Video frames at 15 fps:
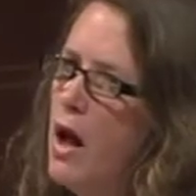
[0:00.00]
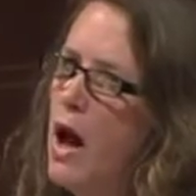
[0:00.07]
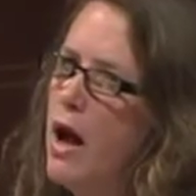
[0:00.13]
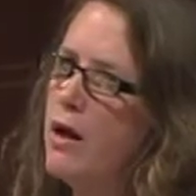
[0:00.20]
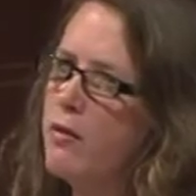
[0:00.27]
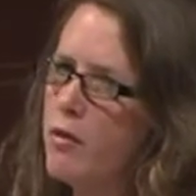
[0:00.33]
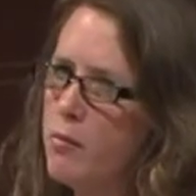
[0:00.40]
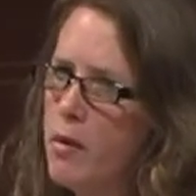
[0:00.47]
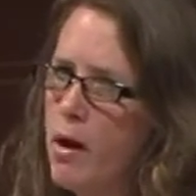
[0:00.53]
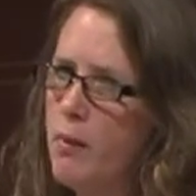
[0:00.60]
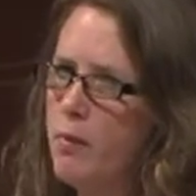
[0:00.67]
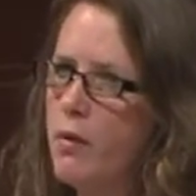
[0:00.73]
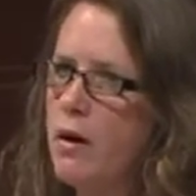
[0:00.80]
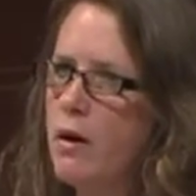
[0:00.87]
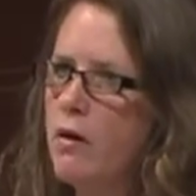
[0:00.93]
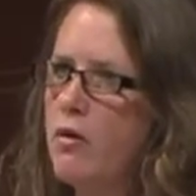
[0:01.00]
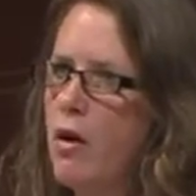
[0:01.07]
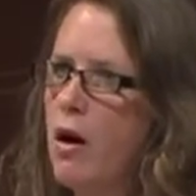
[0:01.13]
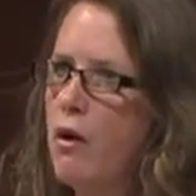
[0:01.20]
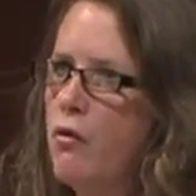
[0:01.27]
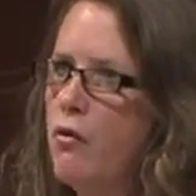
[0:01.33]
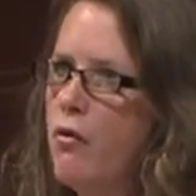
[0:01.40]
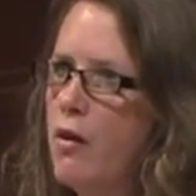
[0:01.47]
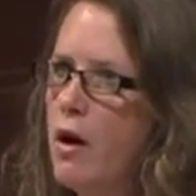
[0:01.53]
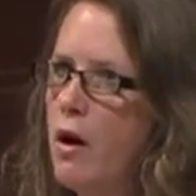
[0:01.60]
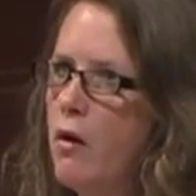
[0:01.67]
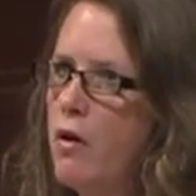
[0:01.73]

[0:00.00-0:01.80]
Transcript: And sometimes things are very,